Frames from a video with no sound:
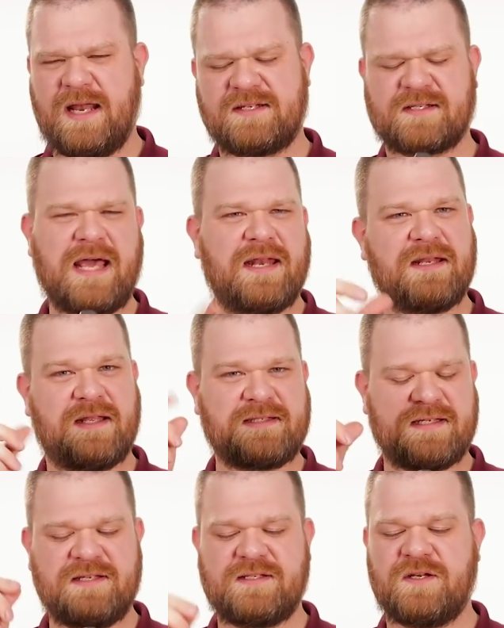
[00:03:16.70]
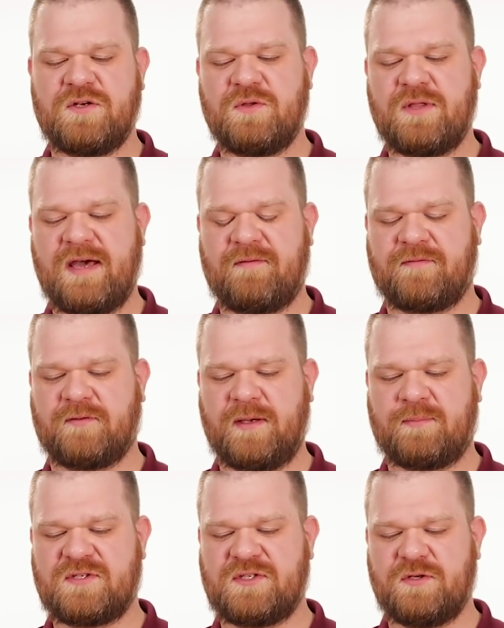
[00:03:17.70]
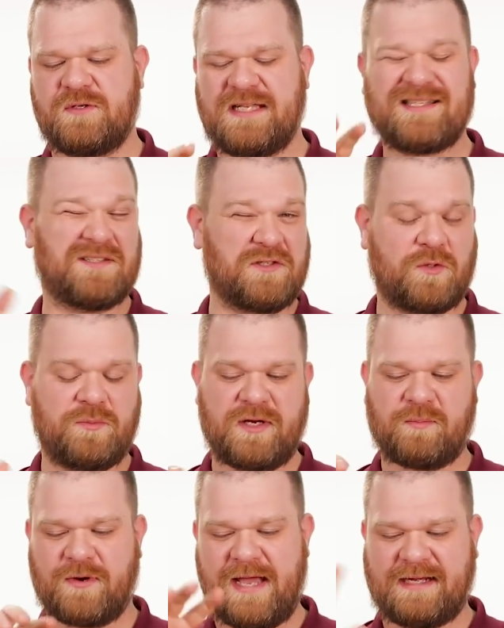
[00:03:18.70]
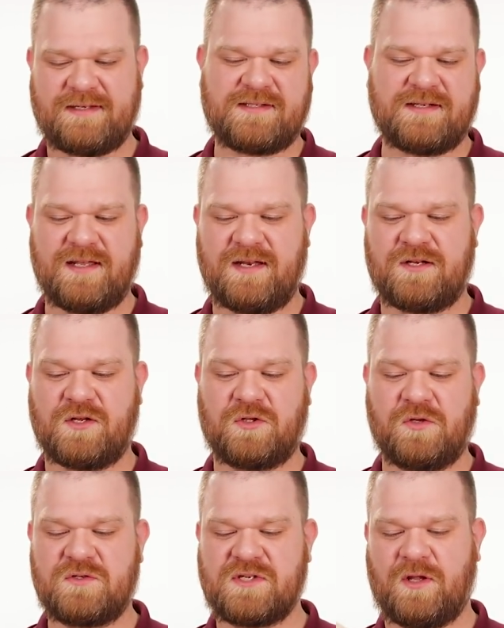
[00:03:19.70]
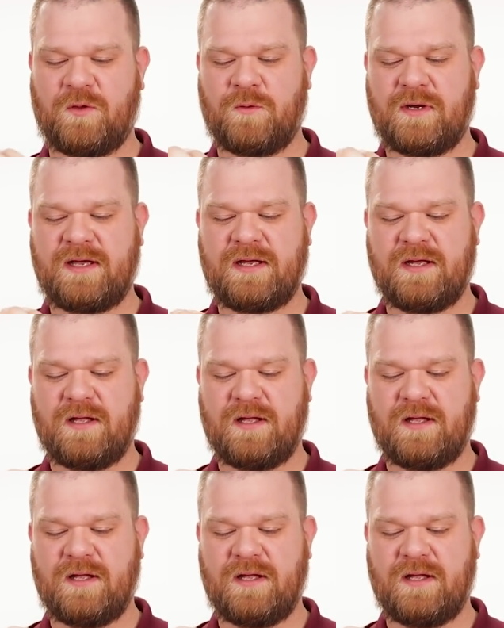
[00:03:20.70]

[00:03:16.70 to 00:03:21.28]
And it's kind of, it's easy to do that flip too. It takes a little bit of practice to get it to close all the way,